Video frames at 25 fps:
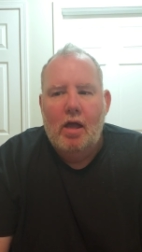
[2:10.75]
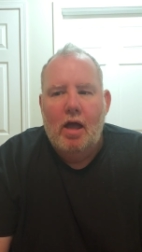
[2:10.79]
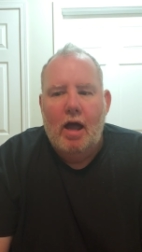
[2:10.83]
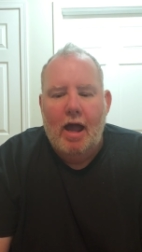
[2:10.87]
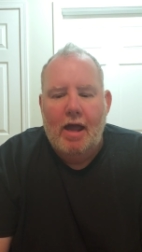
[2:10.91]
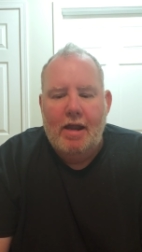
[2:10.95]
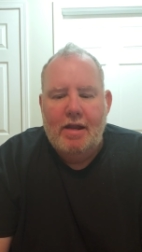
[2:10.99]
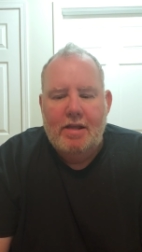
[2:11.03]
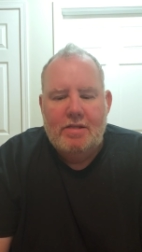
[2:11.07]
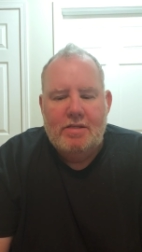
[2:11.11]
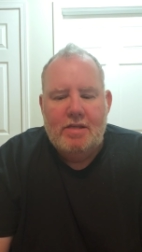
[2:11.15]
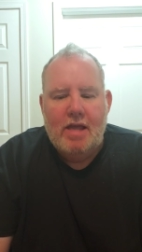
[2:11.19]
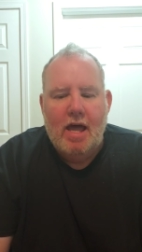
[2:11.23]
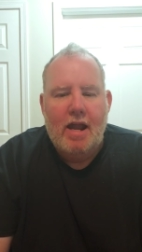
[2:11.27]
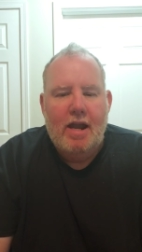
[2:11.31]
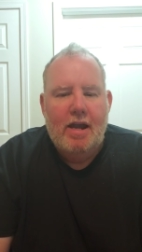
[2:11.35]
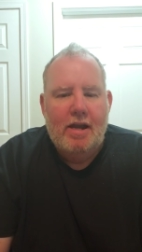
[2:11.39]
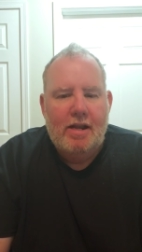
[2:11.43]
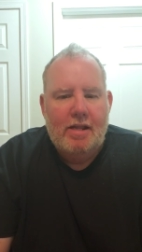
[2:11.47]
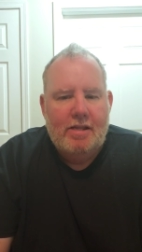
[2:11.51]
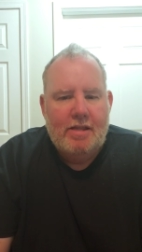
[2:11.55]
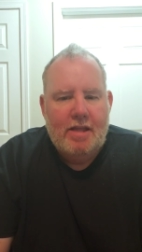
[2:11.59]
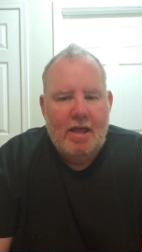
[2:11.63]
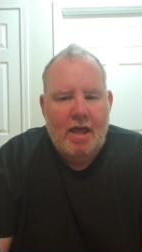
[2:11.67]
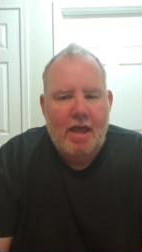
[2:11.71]
I decided
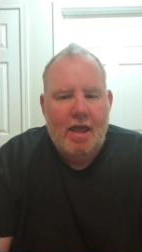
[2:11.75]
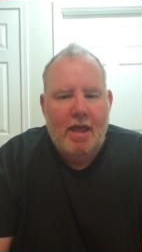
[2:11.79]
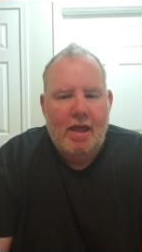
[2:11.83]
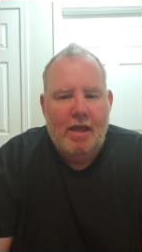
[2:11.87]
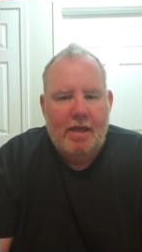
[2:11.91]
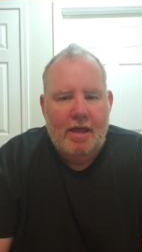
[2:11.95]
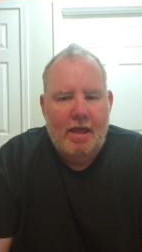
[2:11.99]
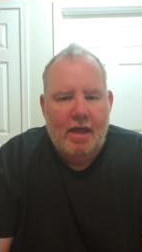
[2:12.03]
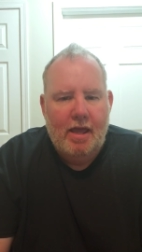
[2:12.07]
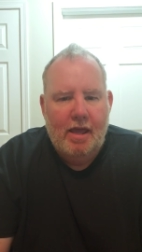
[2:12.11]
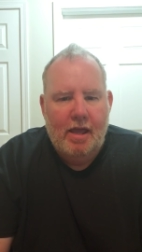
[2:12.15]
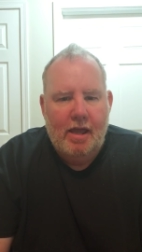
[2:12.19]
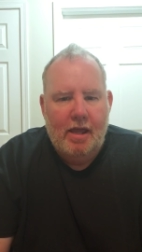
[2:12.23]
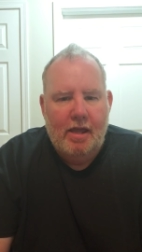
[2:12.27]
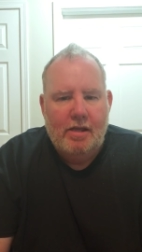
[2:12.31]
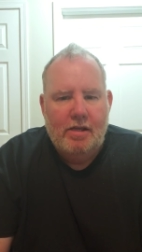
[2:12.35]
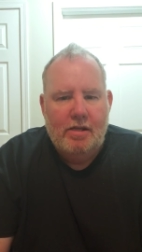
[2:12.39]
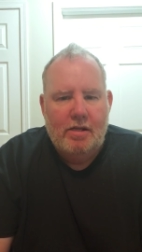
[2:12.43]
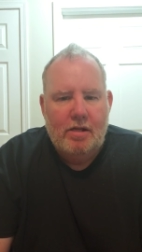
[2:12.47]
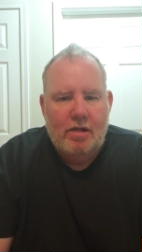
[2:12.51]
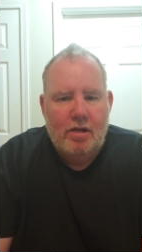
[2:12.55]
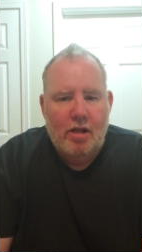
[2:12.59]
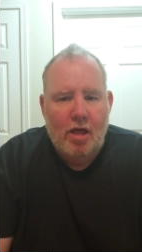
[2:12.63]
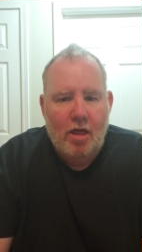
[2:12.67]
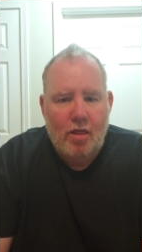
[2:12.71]
to take
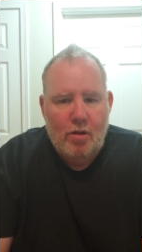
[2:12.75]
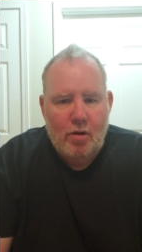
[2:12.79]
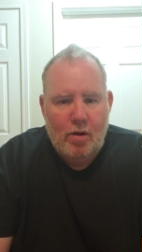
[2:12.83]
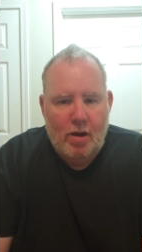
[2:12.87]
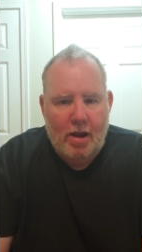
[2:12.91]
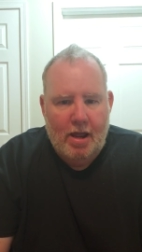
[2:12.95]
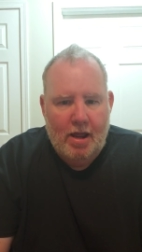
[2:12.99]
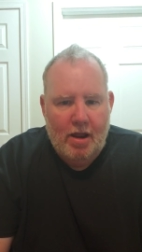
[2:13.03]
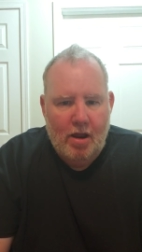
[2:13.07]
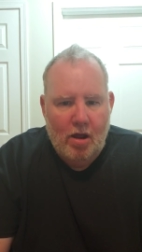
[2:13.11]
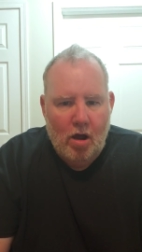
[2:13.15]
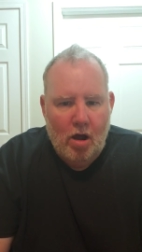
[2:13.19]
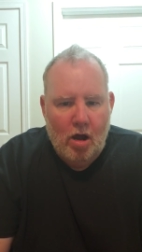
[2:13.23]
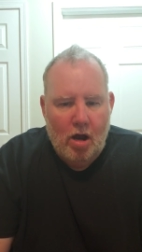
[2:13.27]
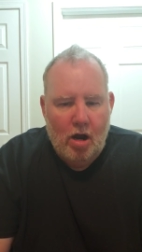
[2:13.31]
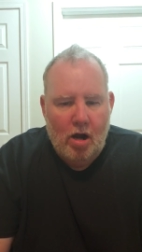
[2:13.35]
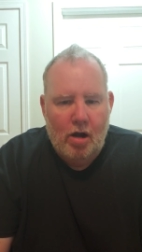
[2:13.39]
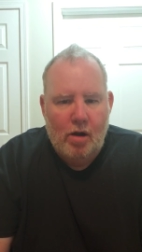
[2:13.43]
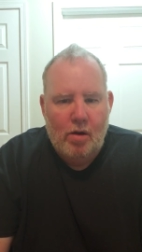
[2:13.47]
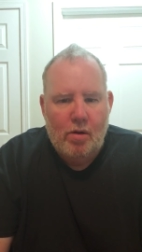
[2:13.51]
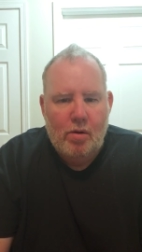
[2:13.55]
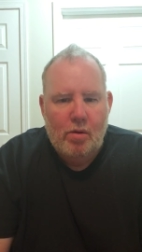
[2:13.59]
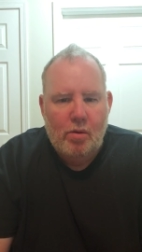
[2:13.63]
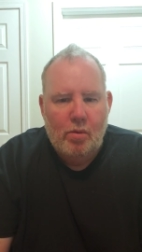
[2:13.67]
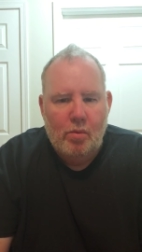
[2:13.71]
another
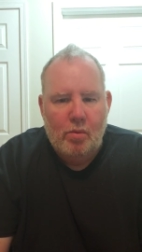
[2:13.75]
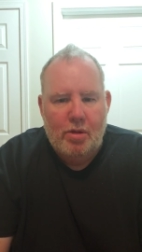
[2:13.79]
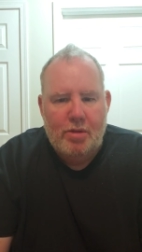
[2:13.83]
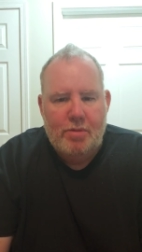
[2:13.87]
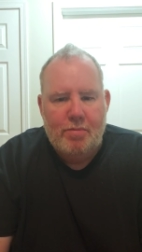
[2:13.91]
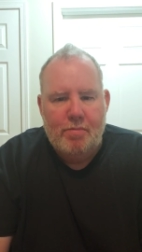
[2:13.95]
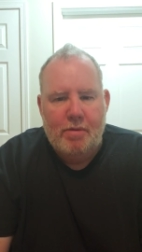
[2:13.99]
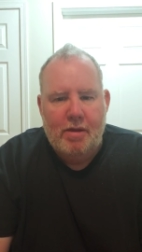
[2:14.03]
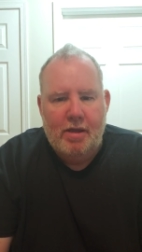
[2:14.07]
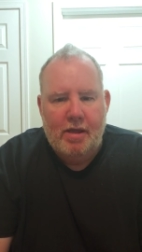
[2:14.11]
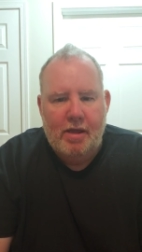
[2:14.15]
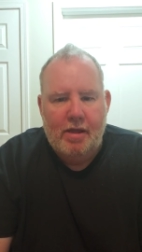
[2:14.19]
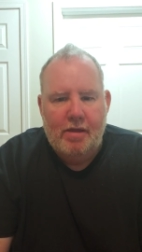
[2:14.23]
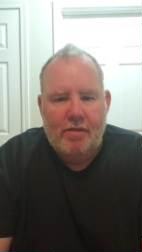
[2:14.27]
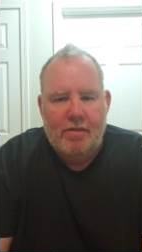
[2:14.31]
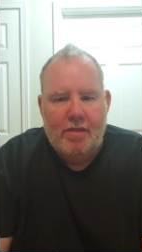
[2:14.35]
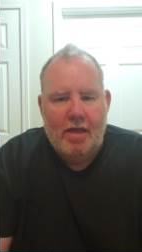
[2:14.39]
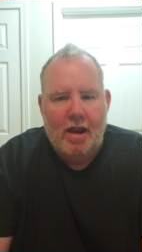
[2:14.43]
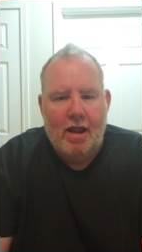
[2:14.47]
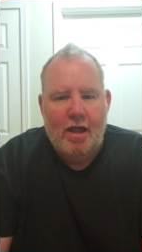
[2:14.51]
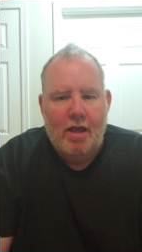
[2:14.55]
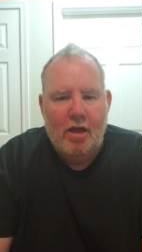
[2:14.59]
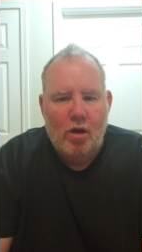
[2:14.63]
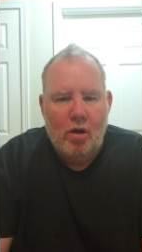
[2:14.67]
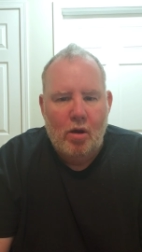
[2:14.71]
AR with me
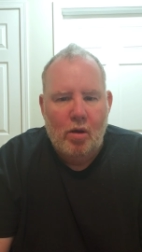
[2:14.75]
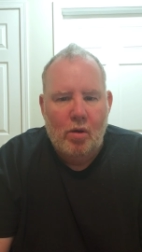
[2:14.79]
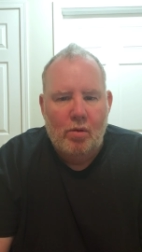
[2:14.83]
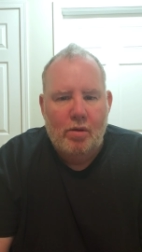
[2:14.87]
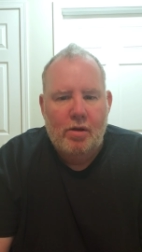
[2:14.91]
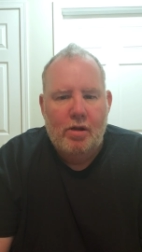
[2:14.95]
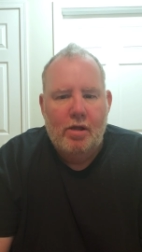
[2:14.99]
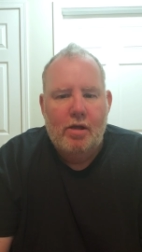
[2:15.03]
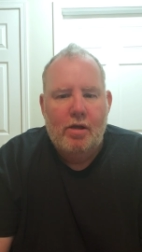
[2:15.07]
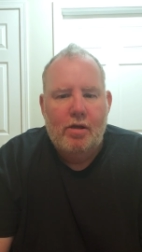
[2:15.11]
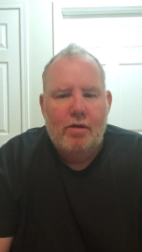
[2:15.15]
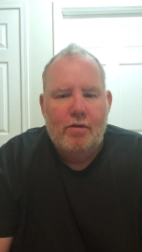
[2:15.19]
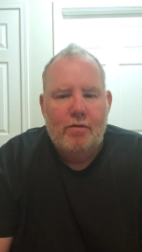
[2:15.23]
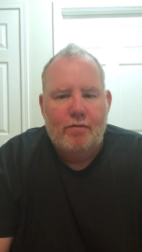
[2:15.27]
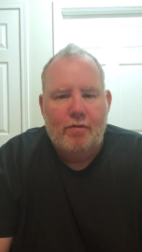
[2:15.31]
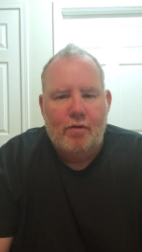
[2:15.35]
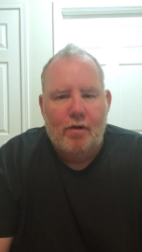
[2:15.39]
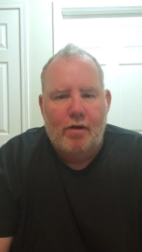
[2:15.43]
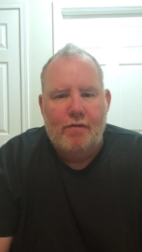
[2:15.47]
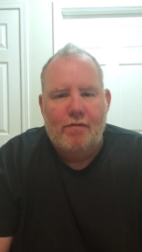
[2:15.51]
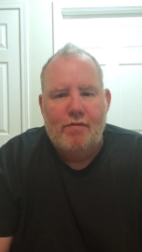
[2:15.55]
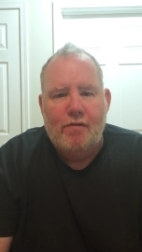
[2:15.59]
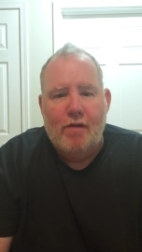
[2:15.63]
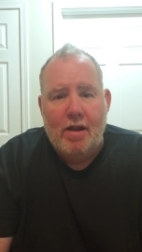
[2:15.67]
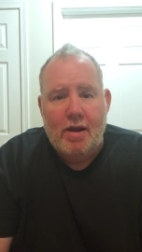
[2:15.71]
that I own for
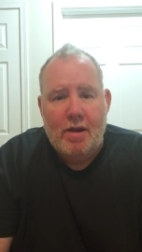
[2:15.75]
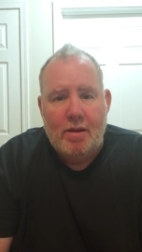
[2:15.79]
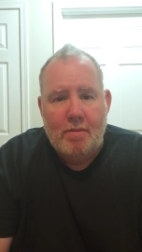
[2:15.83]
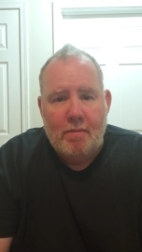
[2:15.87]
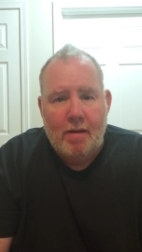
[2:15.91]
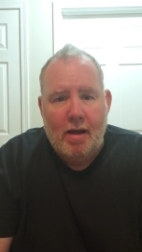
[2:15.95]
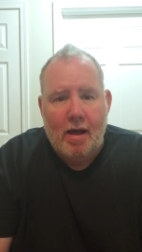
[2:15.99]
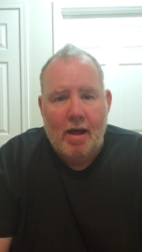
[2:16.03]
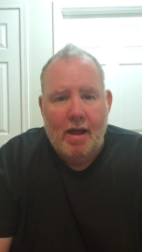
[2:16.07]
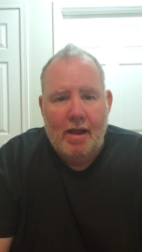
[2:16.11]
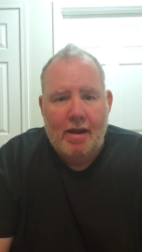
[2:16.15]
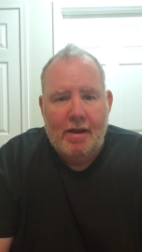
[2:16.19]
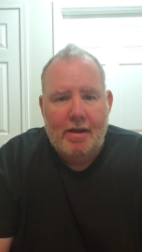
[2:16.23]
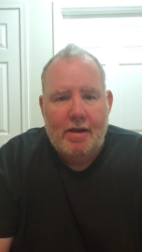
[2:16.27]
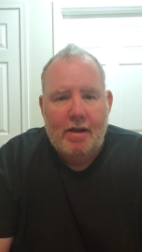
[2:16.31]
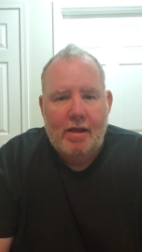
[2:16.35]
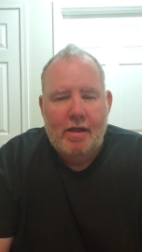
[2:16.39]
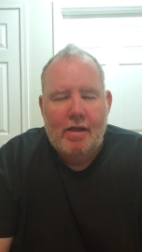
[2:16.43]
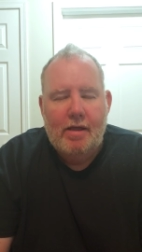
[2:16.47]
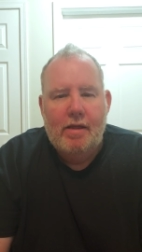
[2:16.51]
a friend of mine